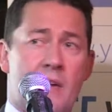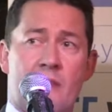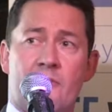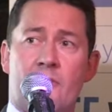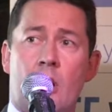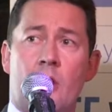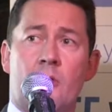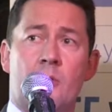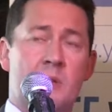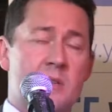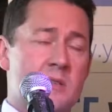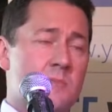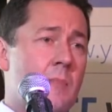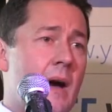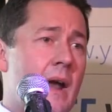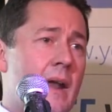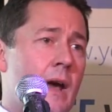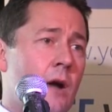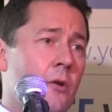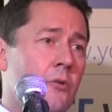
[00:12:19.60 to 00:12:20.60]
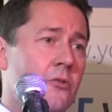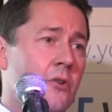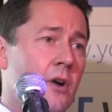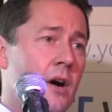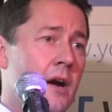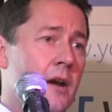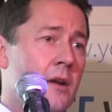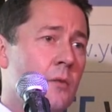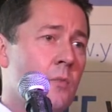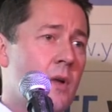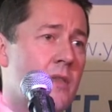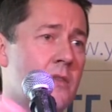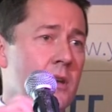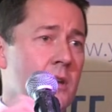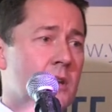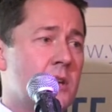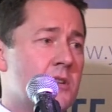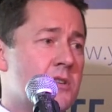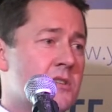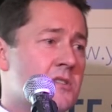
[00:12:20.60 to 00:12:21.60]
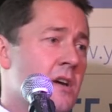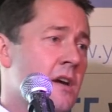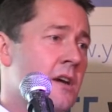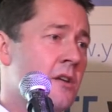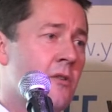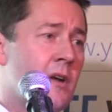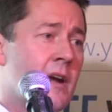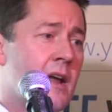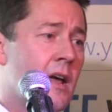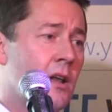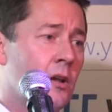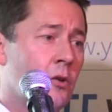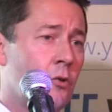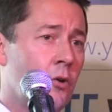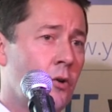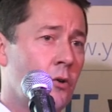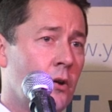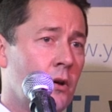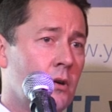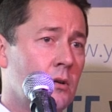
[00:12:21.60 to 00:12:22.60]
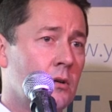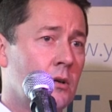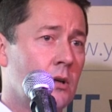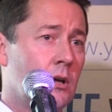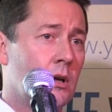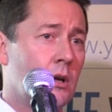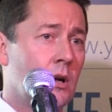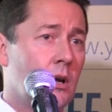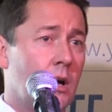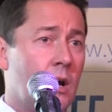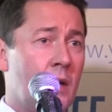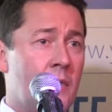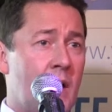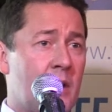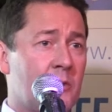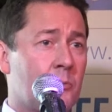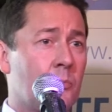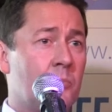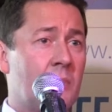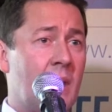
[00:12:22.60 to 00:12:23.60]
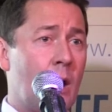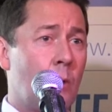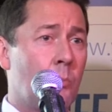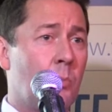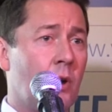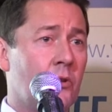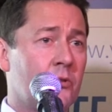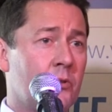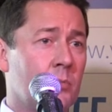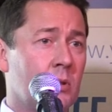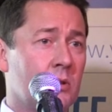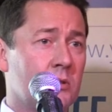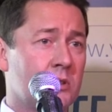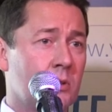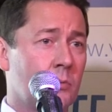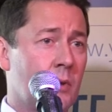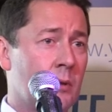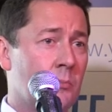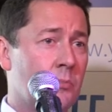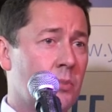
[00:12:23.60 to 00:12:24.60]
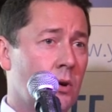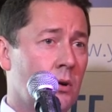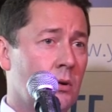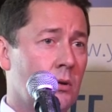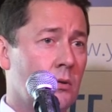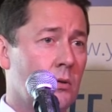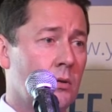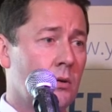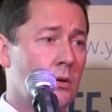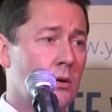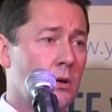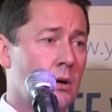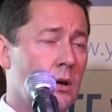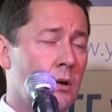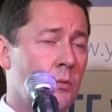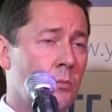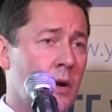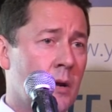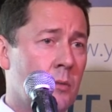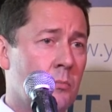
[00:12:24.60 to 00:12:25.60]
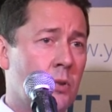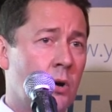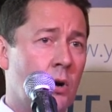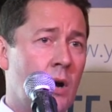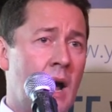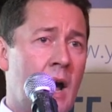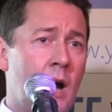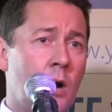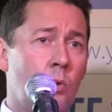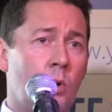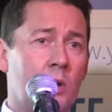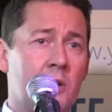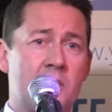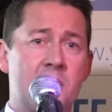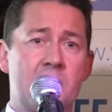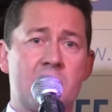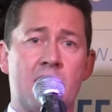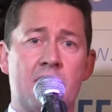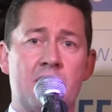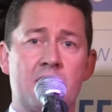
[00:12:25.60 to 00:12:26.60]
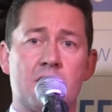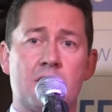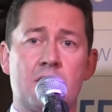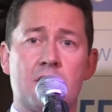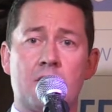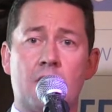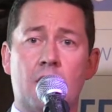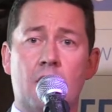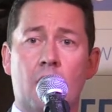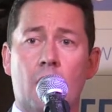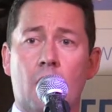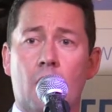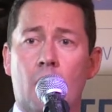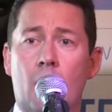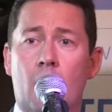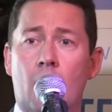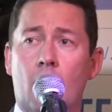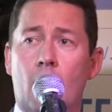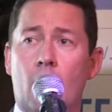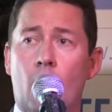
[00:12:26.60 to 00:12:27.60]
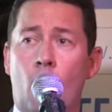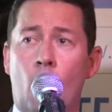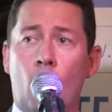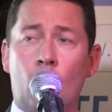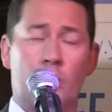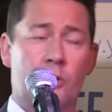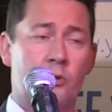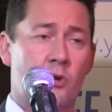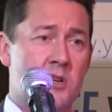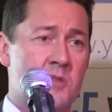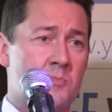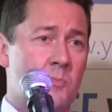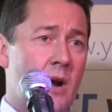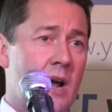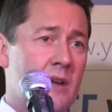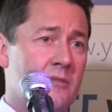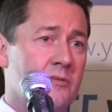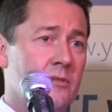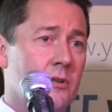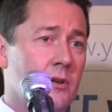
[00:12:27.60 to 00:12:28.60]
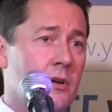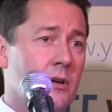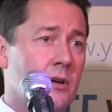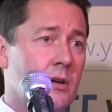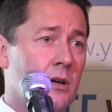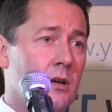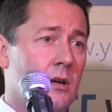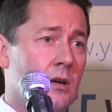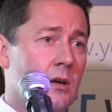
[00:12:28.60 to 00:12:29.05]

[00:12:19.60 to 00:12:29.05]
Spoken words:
environment's bad outside and whether you need to take your inhaler or not. And that's now possible. So we can put air quality sensors all across Bradford,